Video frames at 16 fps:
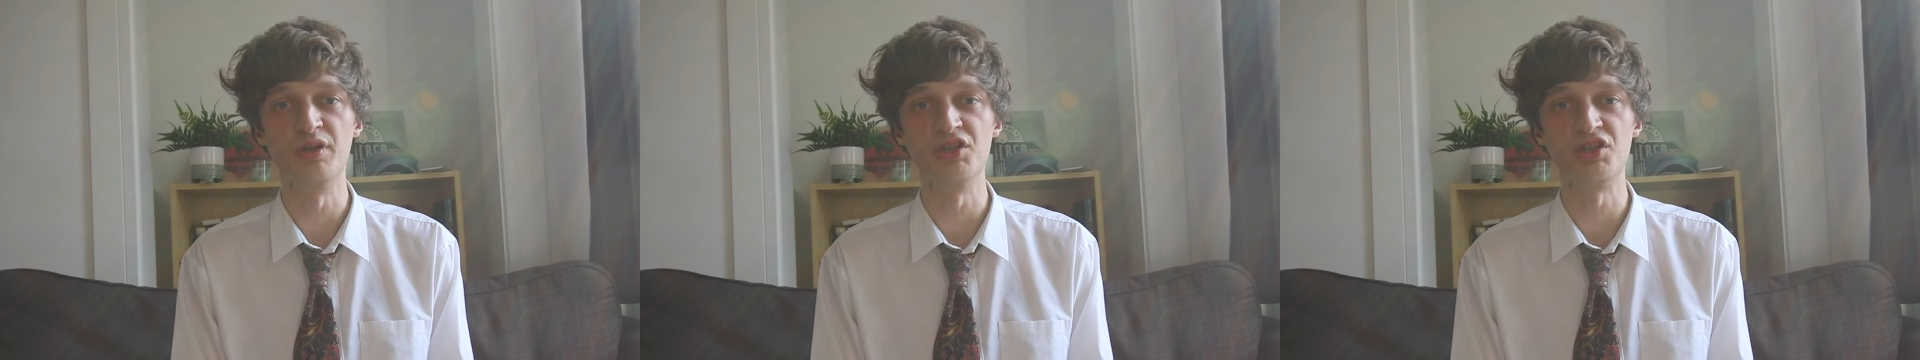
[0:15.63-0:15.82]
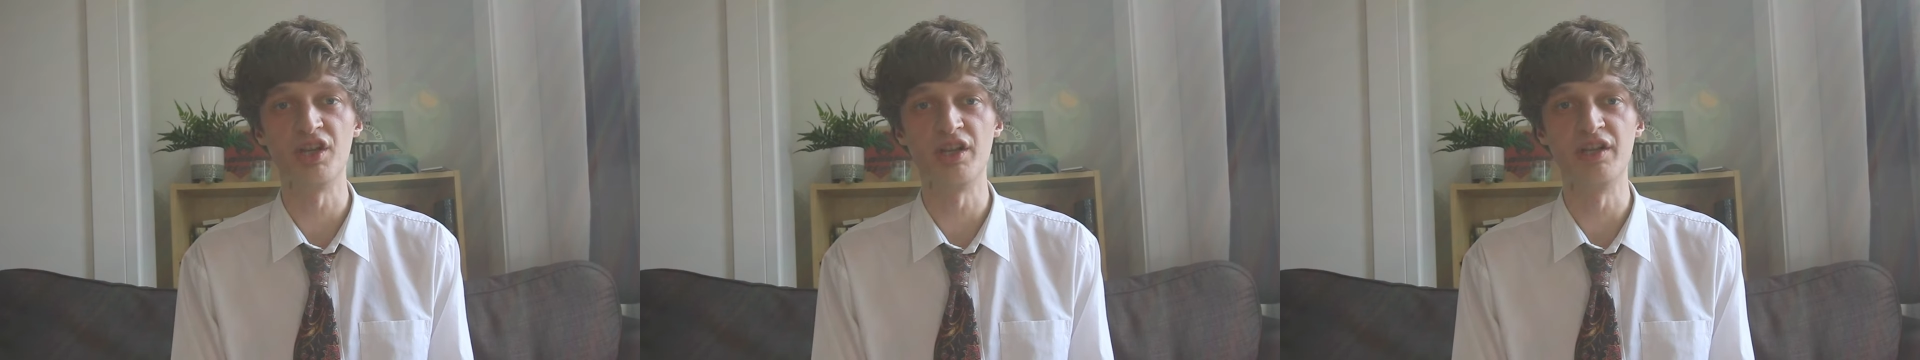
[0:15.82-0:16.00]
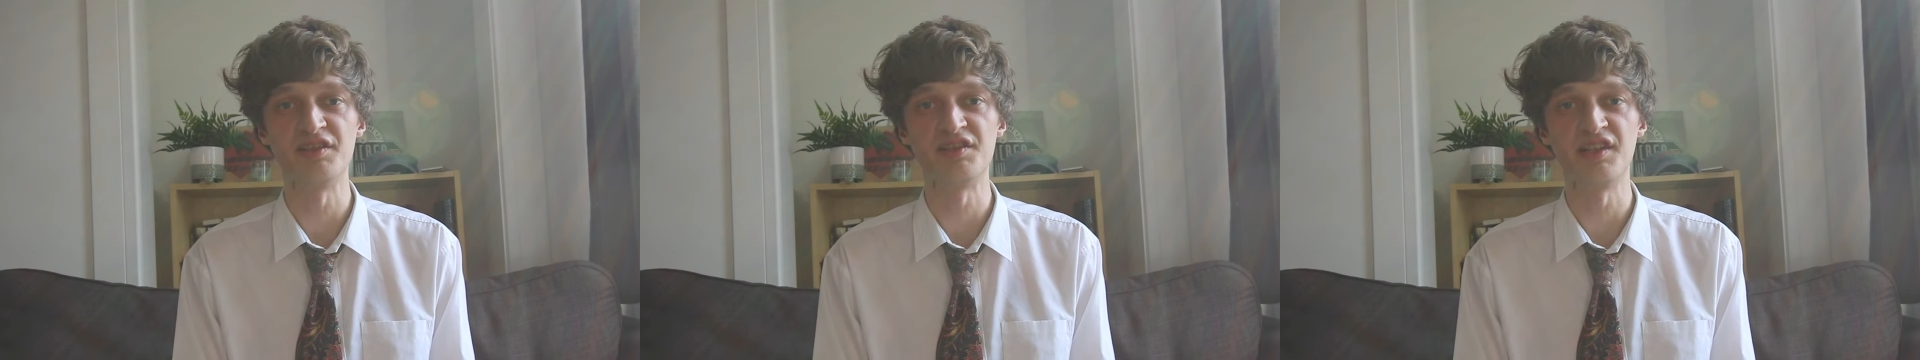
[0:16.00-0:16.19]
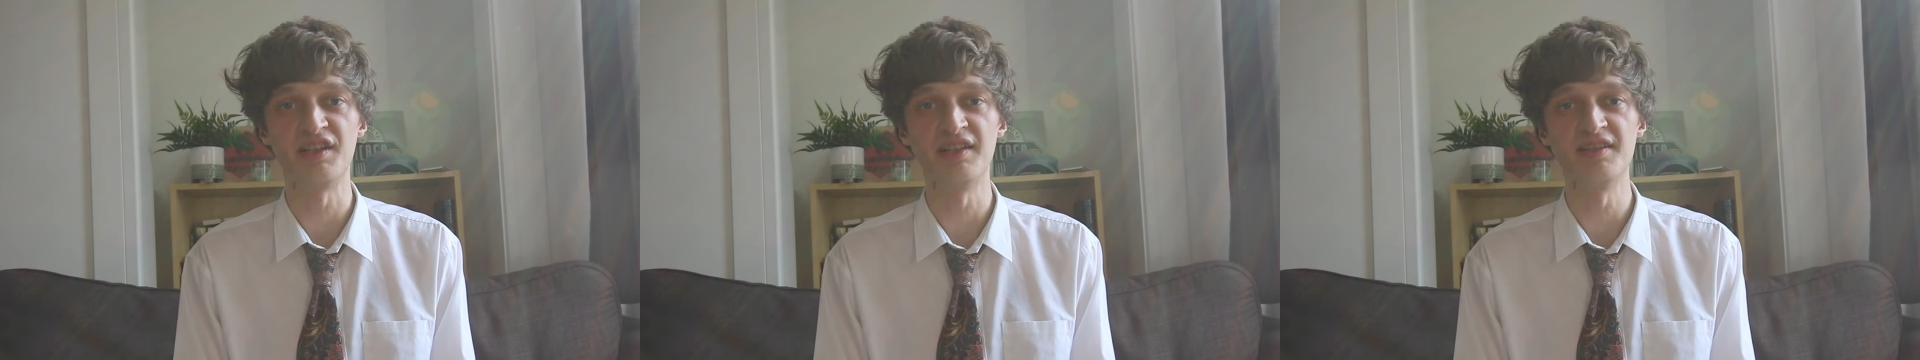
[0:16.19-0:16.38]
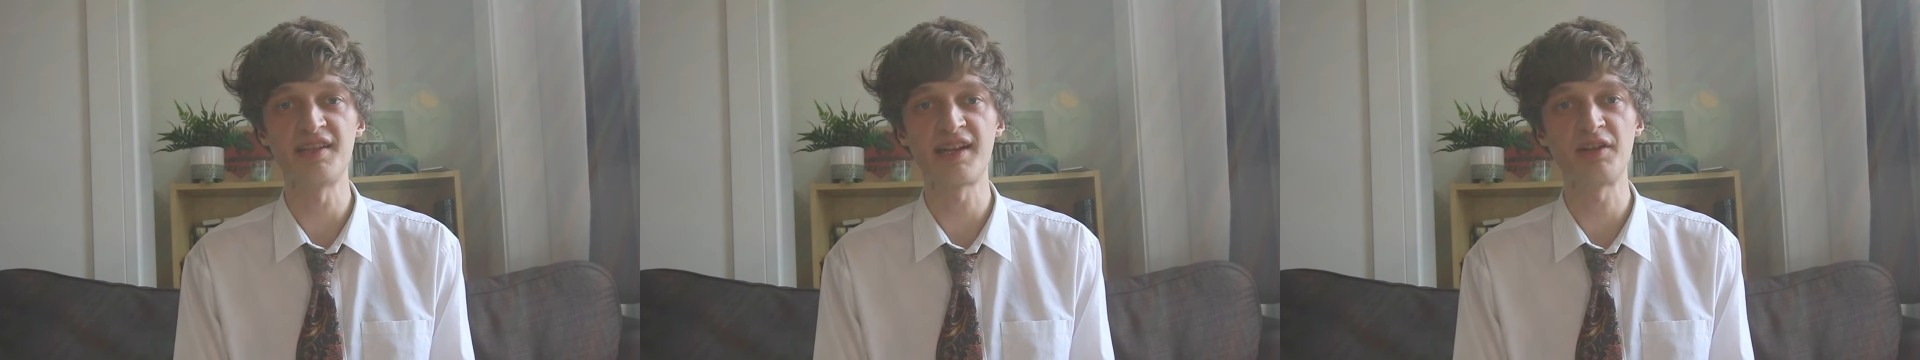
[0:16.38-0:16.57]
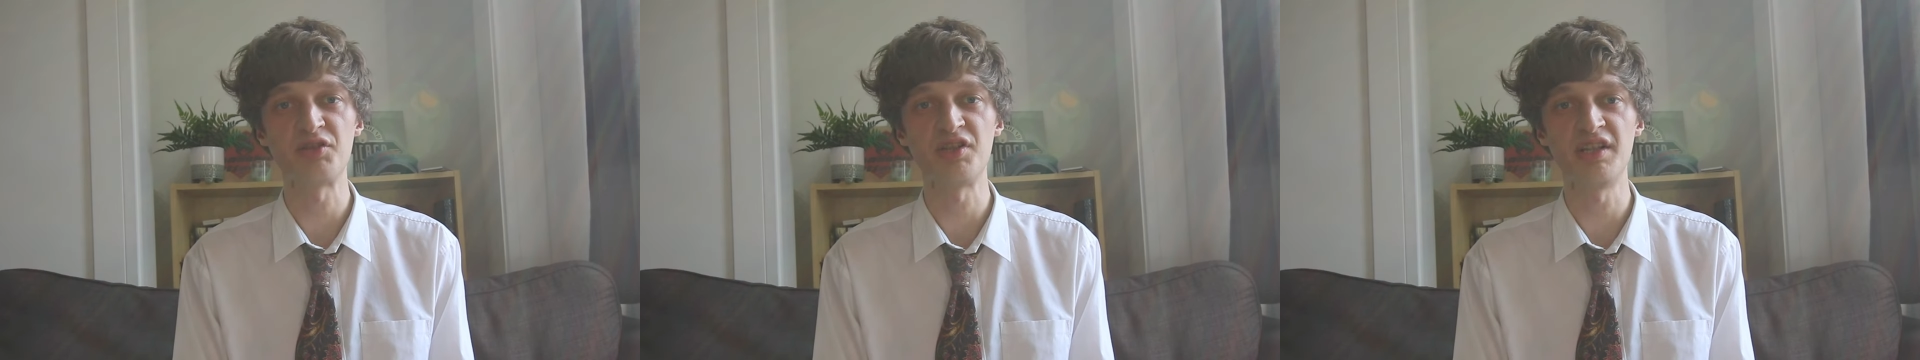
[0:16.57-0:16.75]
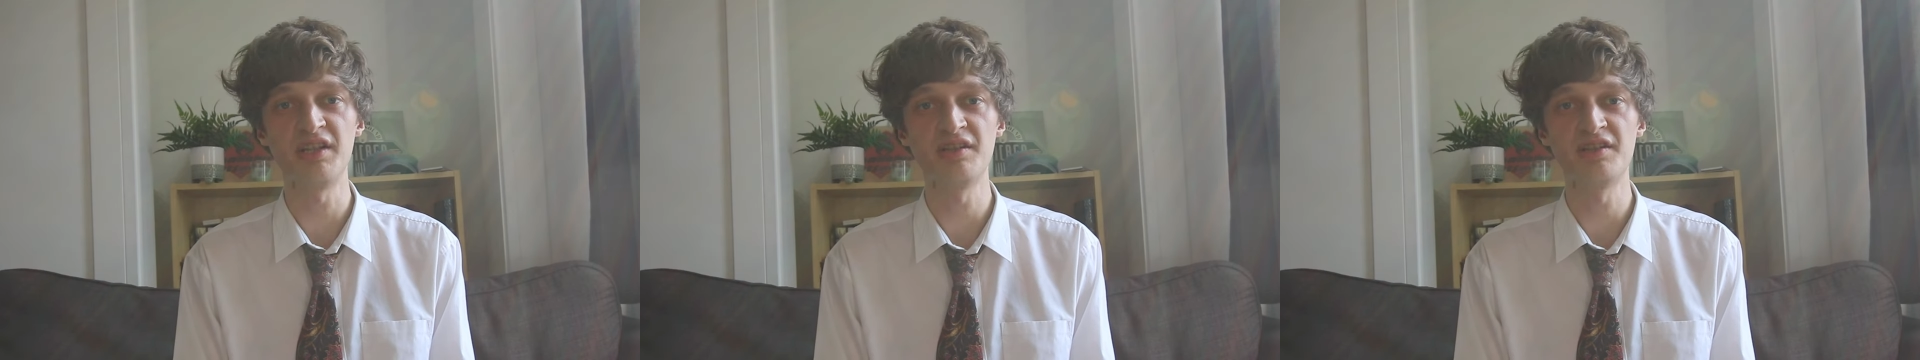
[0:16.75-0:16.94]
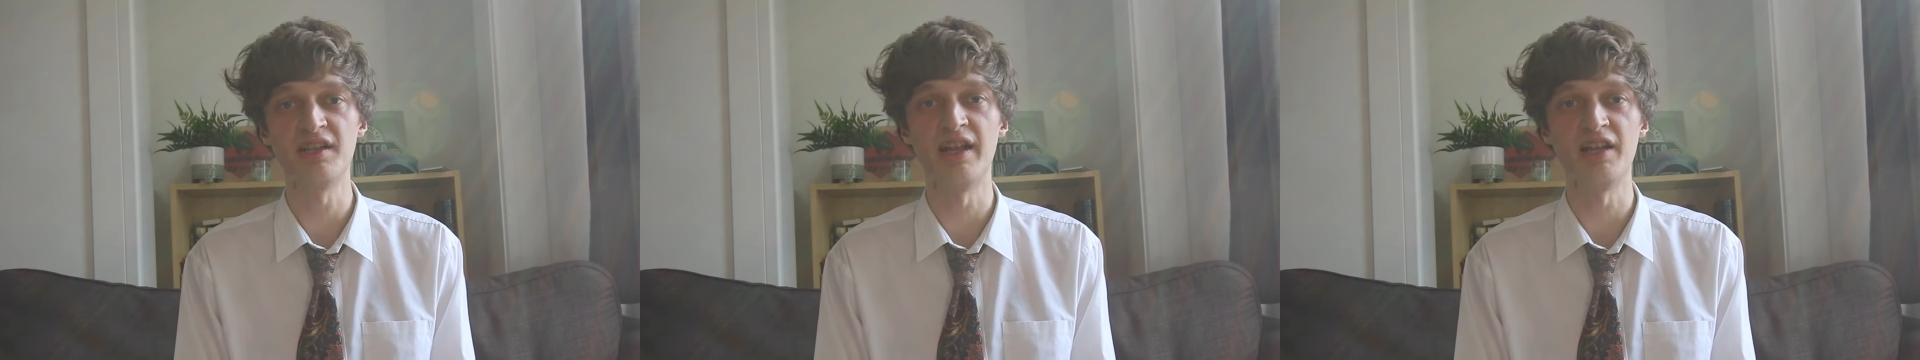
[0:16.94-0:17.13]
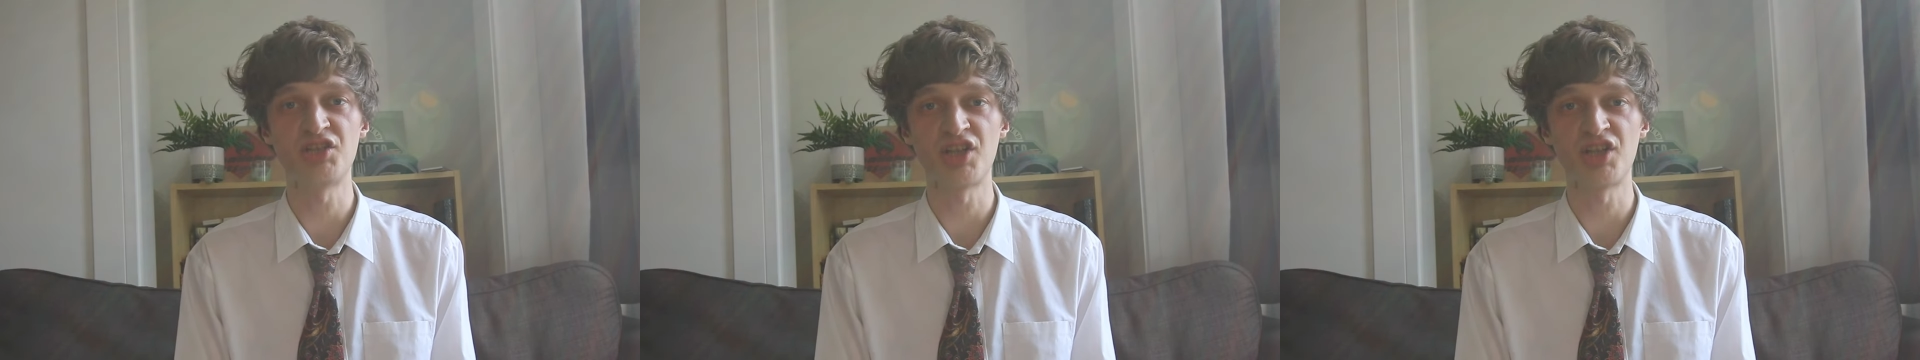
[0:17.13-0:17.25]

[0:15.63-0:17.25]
and journalistic integrity to let